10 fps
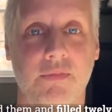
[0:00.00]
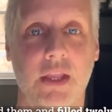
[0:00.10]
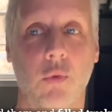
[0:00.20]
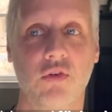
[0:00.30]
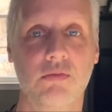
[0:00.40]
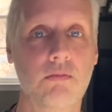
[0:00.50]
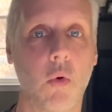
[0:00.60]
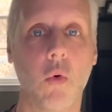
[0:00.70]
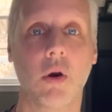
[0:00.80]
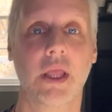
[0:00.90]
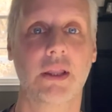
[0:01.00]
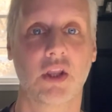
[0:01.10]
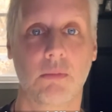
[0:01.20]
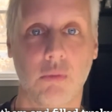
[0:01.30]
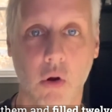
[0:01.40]
there was more in
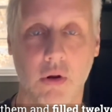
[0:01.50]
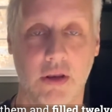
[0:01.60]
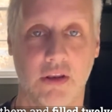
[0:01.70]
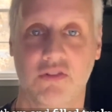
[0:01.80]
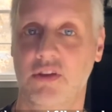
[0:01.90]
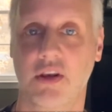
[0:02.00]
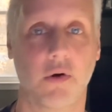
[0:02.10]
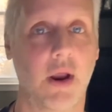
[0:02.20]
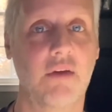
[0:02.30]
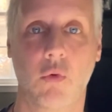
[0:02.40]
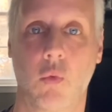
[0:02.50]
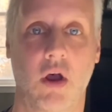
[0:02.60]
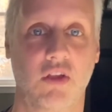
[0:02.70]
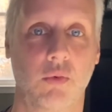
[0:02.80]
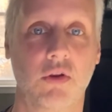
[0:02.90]
their brokenness than there ever
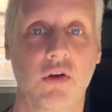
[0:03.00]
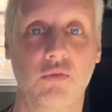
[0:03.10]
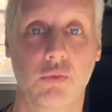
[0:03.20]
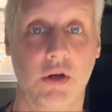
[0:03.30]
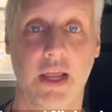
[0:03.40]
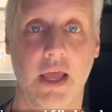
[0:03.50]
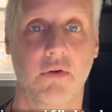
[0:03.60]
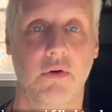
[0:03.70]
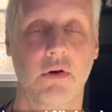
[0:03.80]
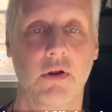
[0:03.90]
was when those were together.